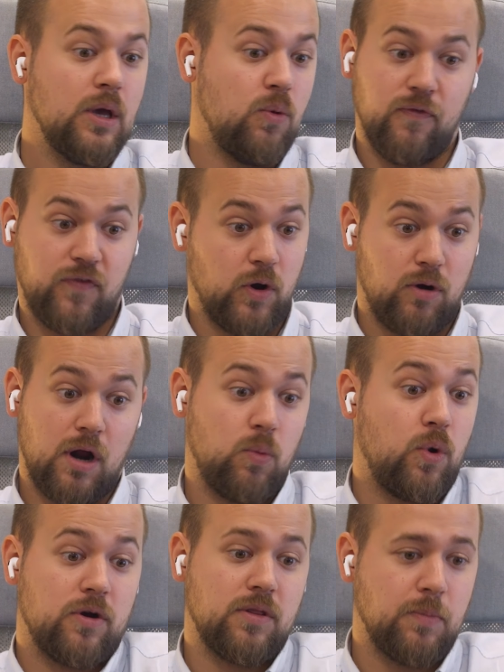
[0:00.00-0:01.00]
we figure out
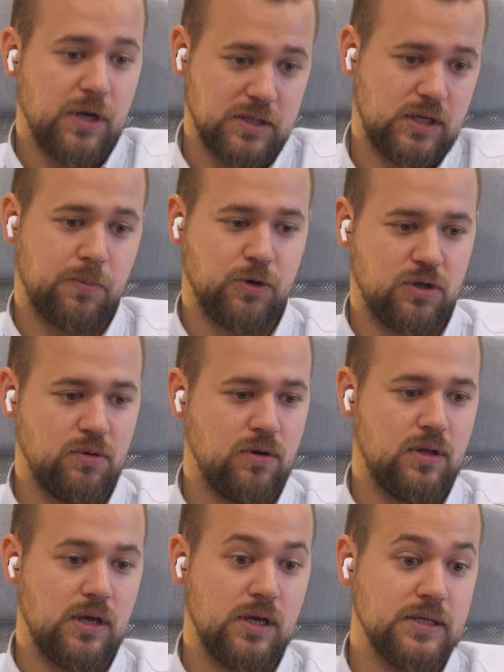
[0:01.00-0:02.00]
where the biggest
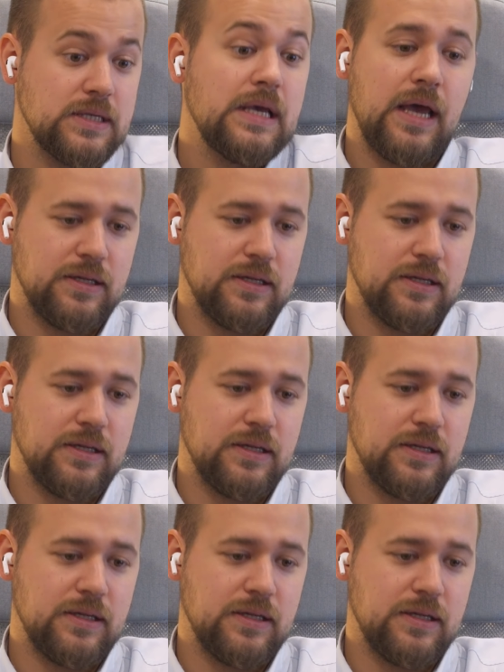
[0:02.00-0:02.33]
opportunity is.